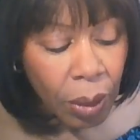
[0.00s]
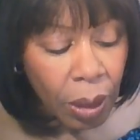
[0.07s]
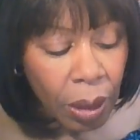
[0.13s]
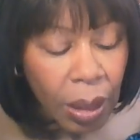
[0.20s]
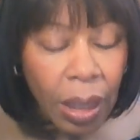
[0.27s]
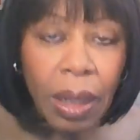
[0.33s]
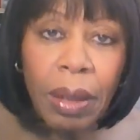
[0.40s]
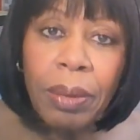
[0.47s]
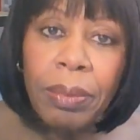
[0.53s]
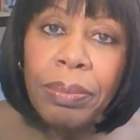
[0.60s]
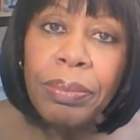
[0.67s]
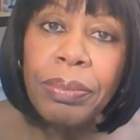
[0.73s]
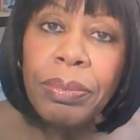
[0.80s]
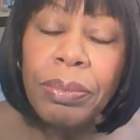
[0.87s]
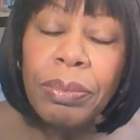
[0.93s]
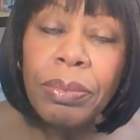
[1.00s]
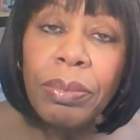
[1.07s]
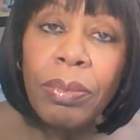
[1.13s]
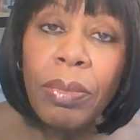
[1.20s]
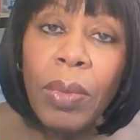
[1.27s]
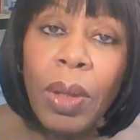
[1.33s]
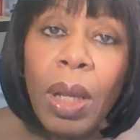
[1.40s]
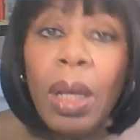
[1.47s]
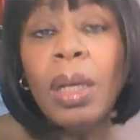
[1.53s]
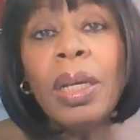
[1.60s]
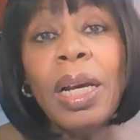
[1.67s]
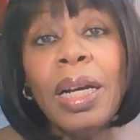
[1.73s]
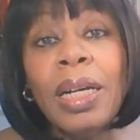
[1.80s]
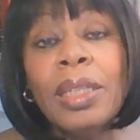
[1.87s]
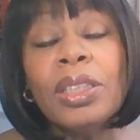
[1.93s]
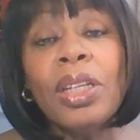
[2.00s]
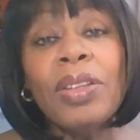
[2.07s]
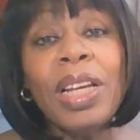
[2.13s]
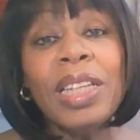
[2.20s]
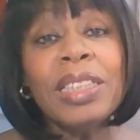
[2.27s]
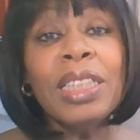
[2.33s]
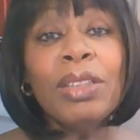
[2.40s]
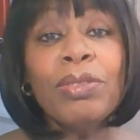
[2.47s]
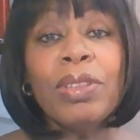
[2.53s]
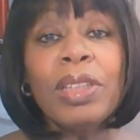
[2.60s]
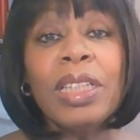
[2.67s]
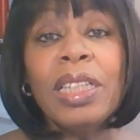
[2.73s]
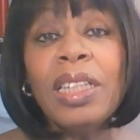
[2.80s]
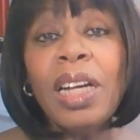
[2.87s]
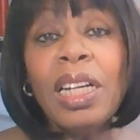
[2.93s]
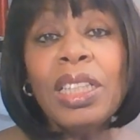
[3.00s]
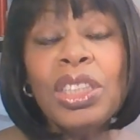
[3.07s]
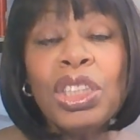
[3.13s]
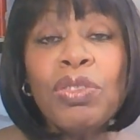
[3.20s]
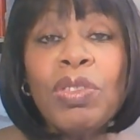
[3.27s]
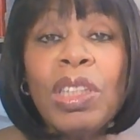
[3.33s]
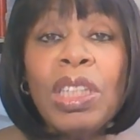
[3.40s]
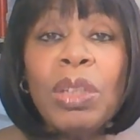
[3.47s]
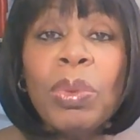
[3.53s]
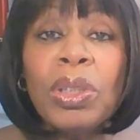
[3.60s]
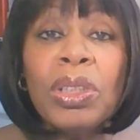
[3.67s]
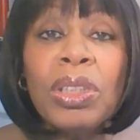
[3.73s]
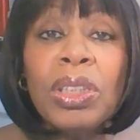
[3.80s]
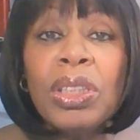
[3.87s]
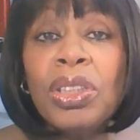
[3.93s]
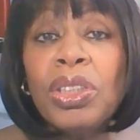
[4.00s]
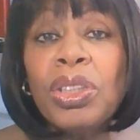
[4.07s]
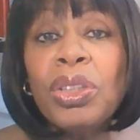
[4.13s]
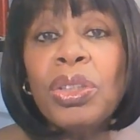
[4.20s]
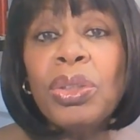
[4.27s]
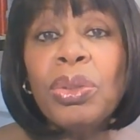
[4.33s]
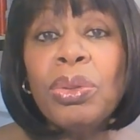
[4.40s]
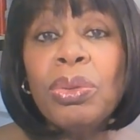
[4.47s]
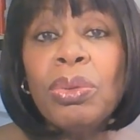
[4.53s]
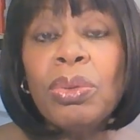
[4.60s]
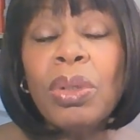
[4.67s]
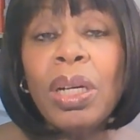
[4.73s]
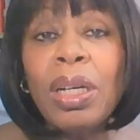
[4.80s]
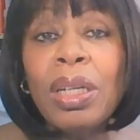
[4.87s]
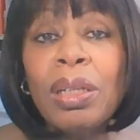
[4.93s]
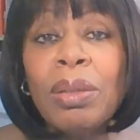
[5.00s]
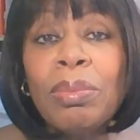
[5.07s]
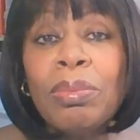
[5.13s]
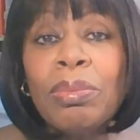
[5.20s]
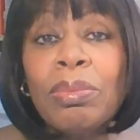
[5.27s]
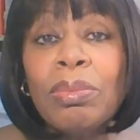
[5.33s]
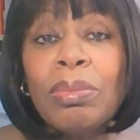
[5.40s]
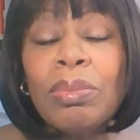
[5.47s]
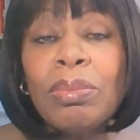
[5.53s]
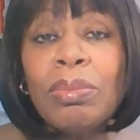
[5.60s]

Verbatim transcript: Yeah, yeah. So that's it, really. I just really wanted to um,